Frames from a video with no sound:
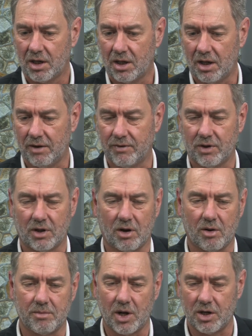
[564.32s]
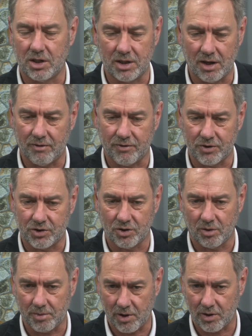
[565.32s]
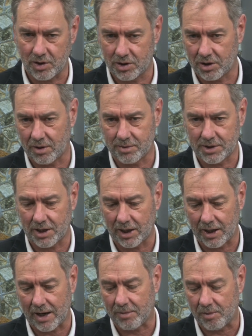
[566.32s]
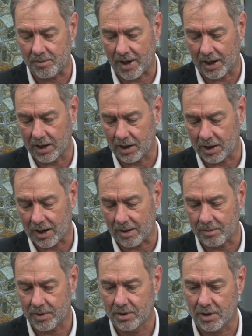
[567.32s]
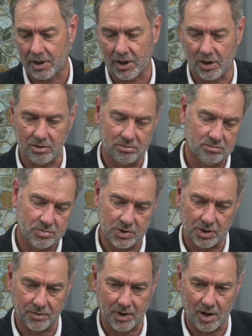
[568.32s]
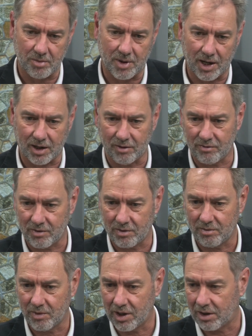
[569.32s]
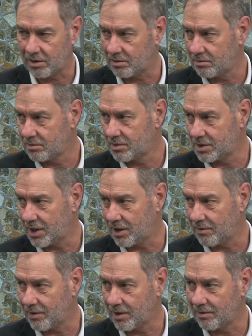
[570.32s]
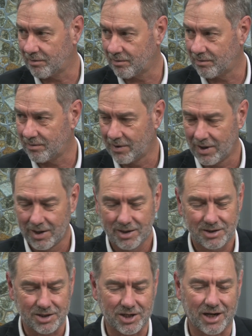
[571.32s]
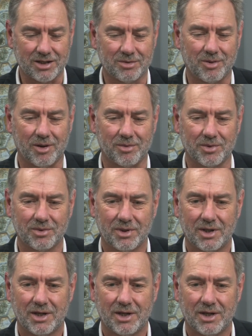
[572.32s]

even though I'm only there for a short period of time setting it up and packing it up, I don't sort of go back every week and stand around to chat to people.